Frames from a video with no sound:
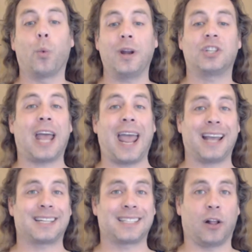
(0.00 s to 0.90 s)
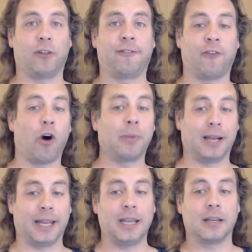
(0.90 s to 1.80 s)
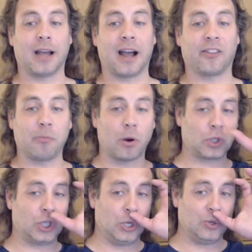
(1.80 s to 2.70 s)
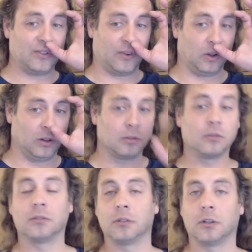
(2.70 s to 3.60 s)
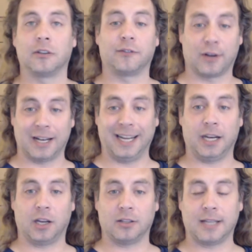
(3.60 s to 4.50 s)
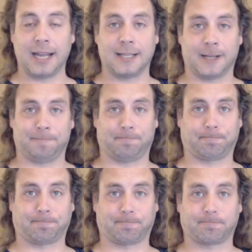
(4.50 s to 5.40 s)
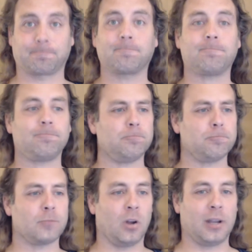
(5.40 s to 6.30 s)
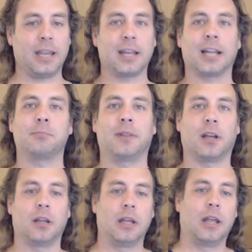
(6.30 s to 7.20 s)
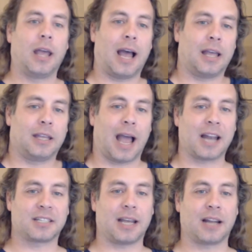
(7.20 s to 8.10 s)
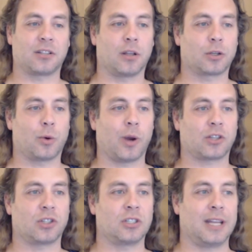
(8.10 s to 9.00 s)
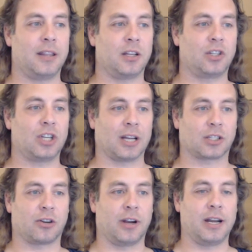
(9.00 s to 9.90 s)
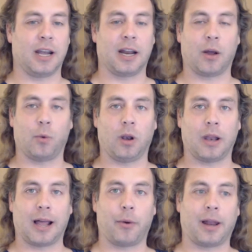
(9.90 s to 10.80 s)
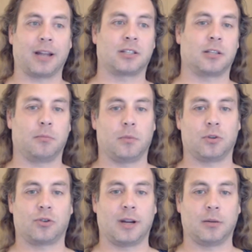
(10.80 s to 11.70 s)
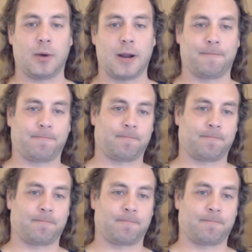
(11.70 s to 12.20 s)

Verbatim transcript: which Excel formulae are the most useful for cleaning your data? Okay, you can ask me the answer answer those questions in the chat screen and I will I will answer them straight away.